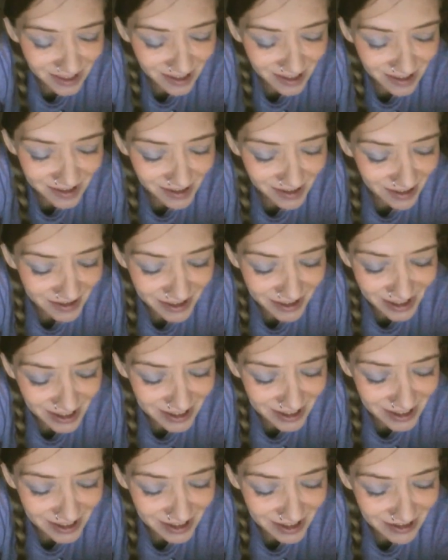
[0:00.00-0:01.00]
it's all
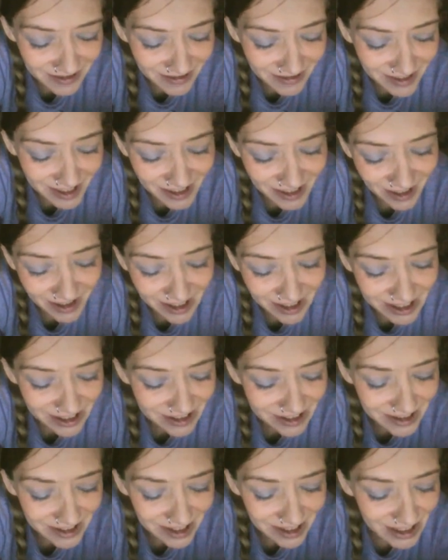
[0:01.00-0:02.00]
crazy anyway. It's all
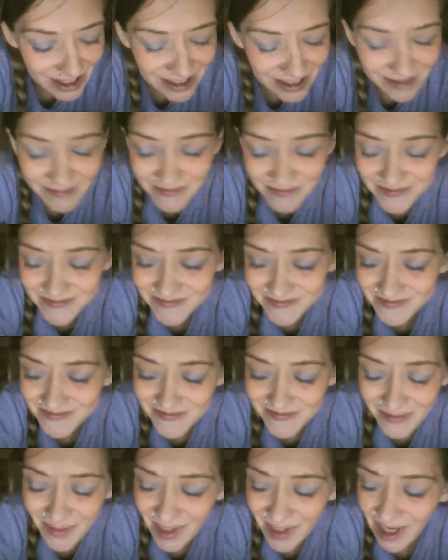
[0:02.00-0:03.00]
good. I
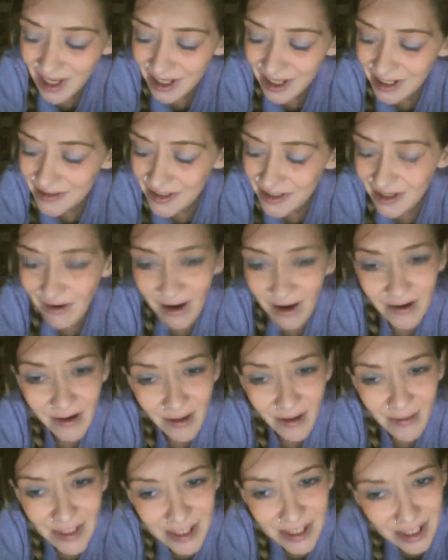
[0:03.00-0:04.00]
love you all.
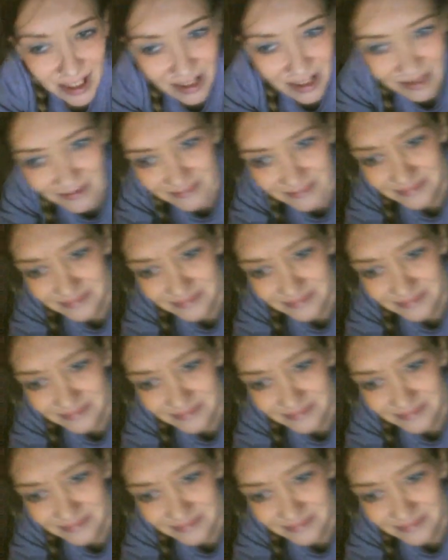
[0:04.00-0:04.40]
Namaste.